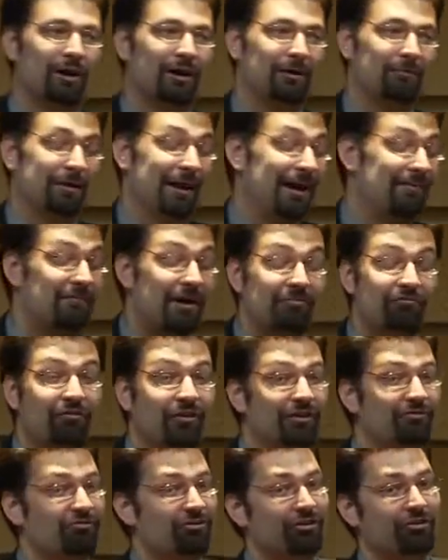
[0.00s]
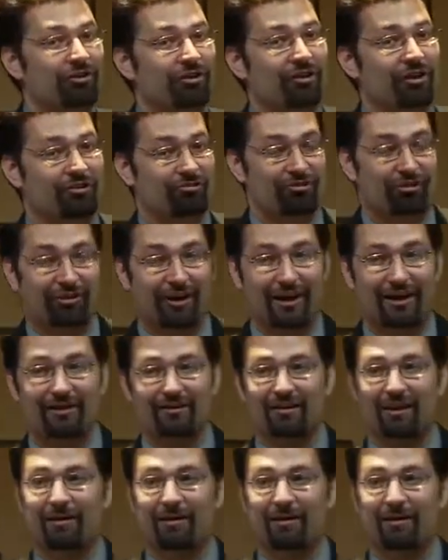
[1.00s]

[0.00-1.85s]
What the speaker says: and I've got friends who do this, all right?